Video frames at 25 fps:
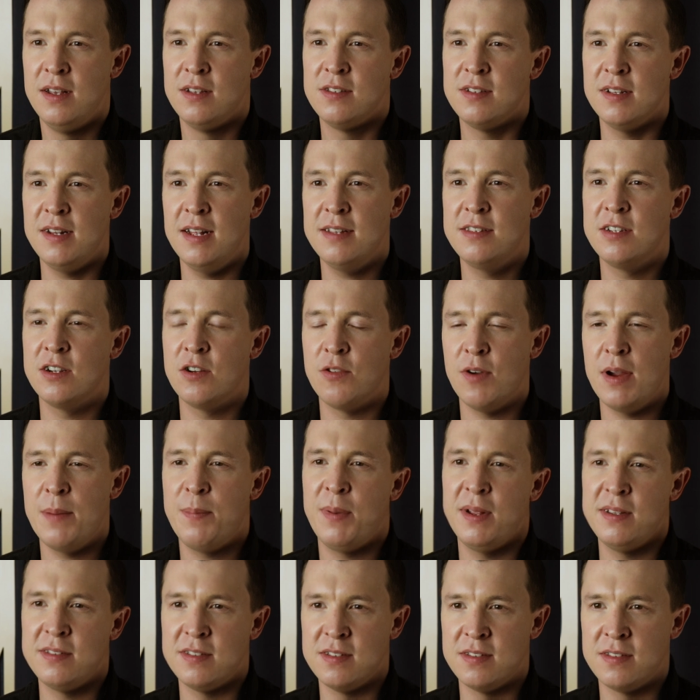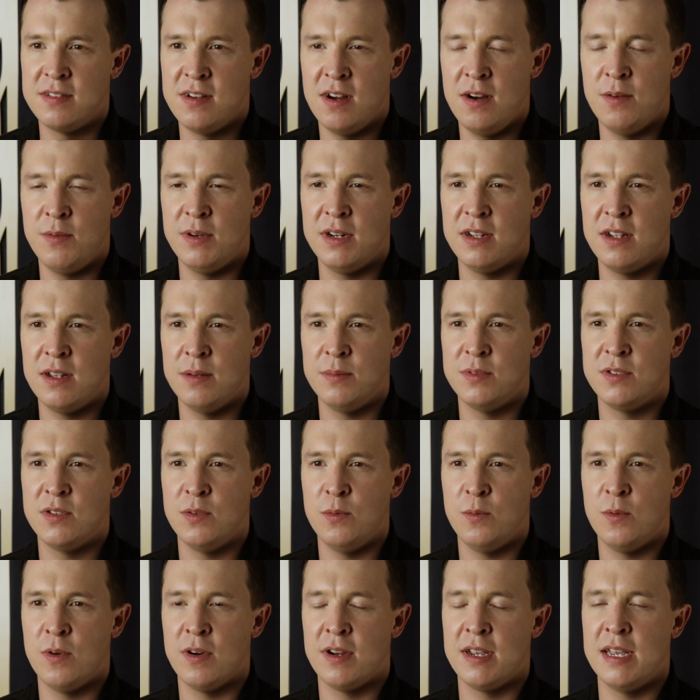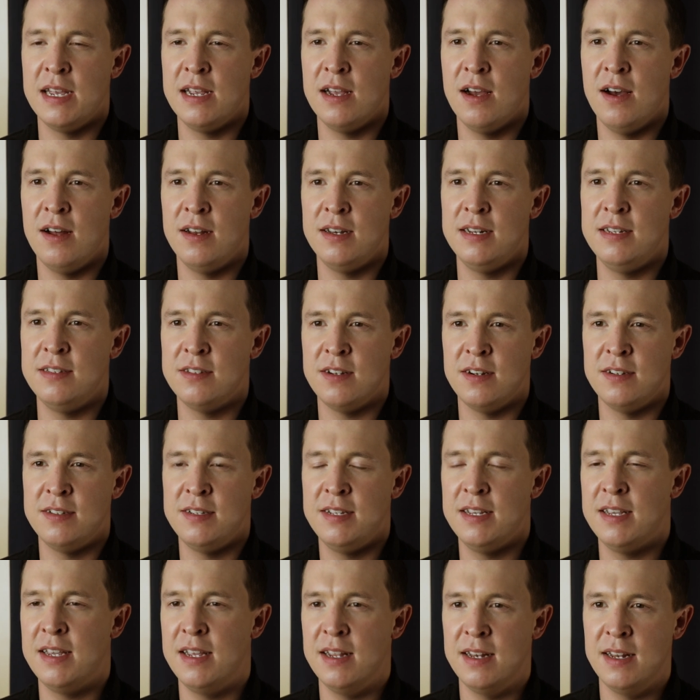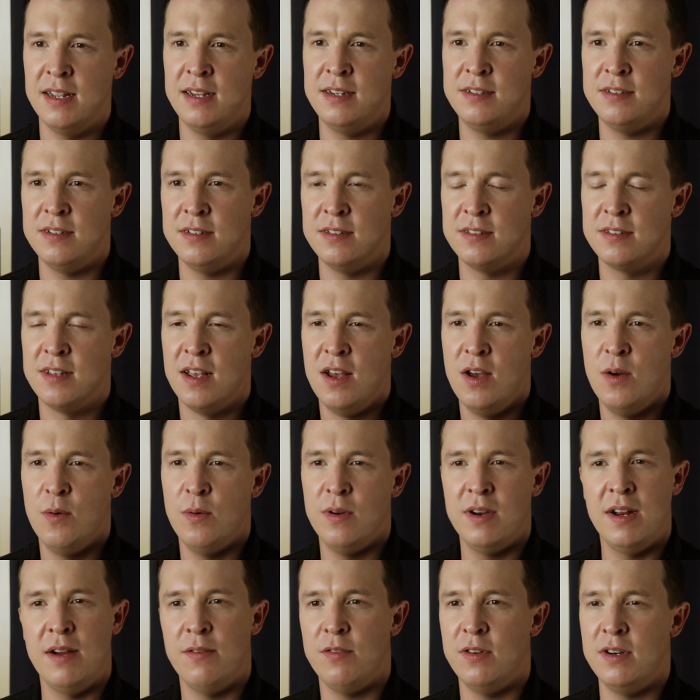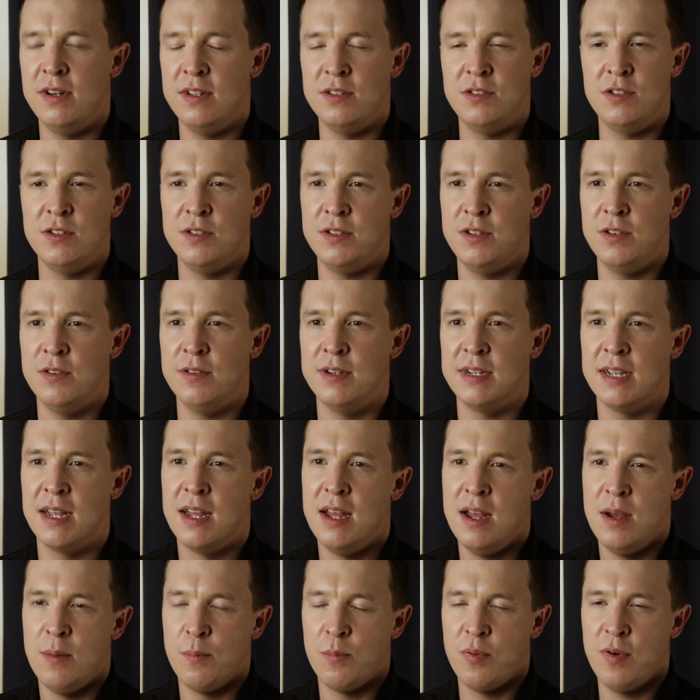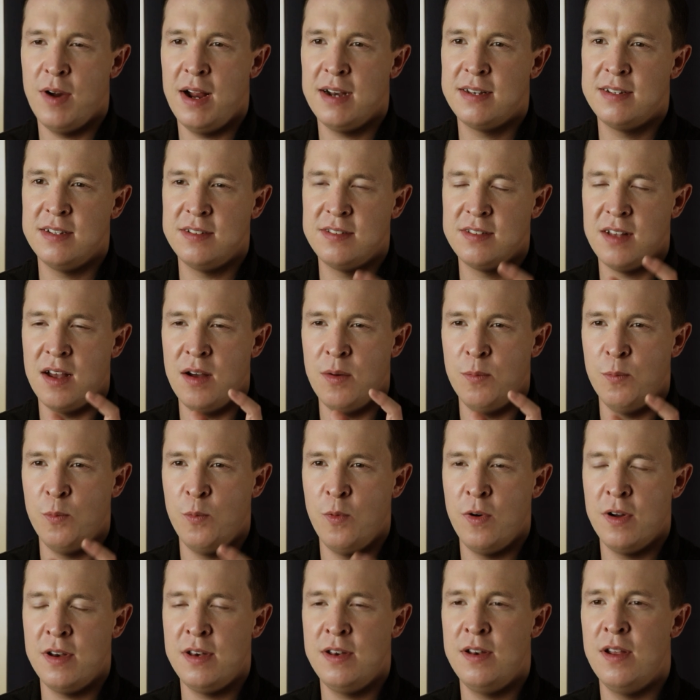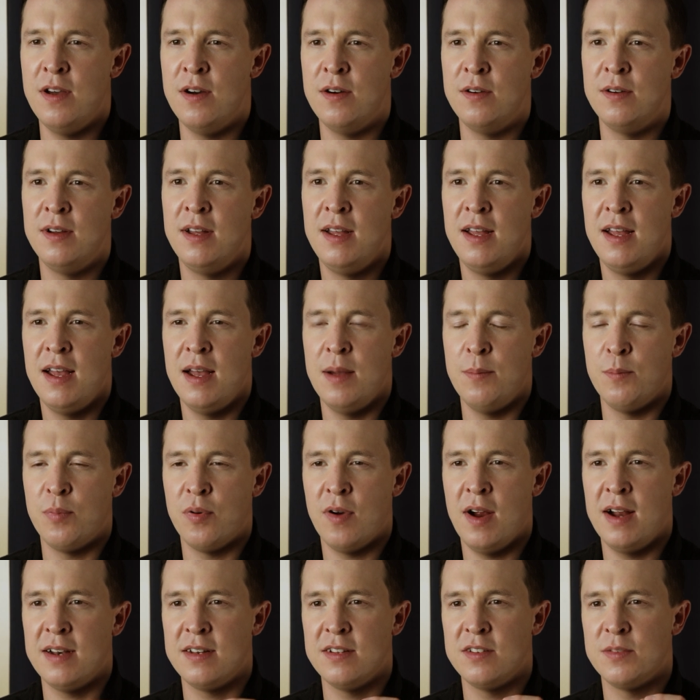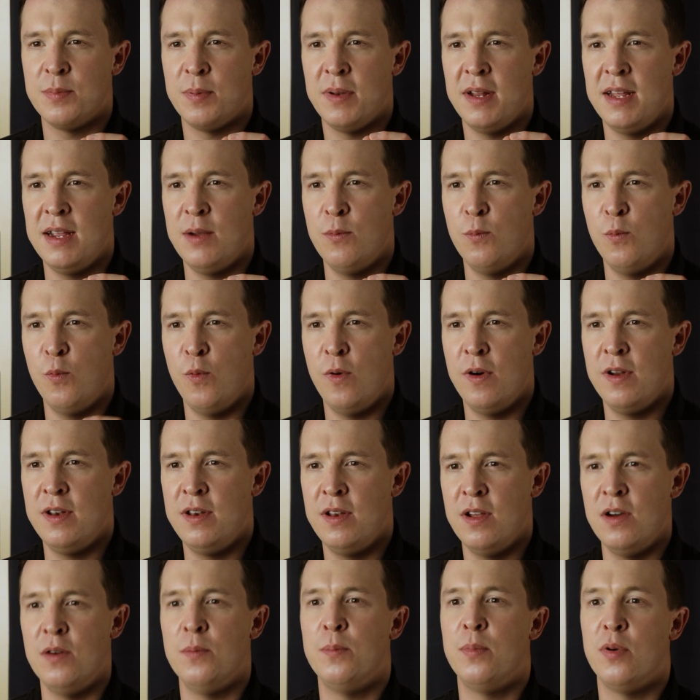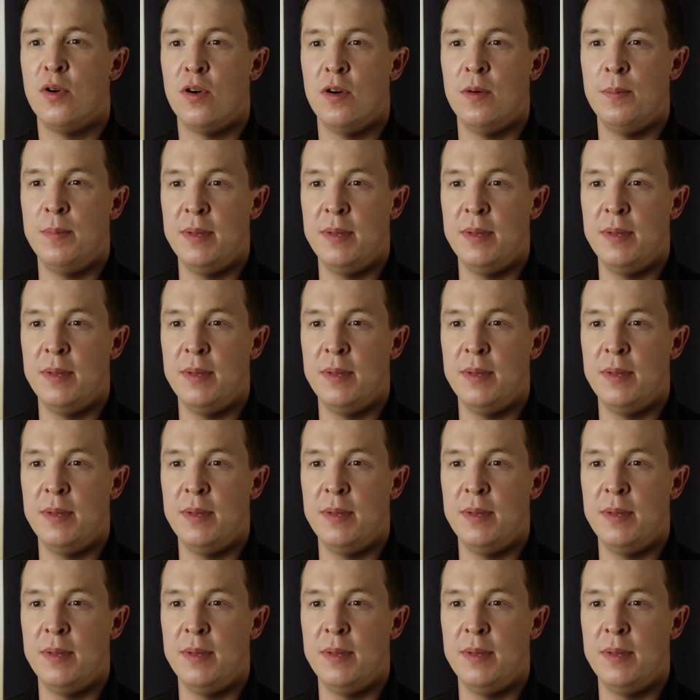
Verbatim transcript: So that's a great place to start when it comes to working on these articulations, whatever it is you're doing. Practice on one note and practice playing one note per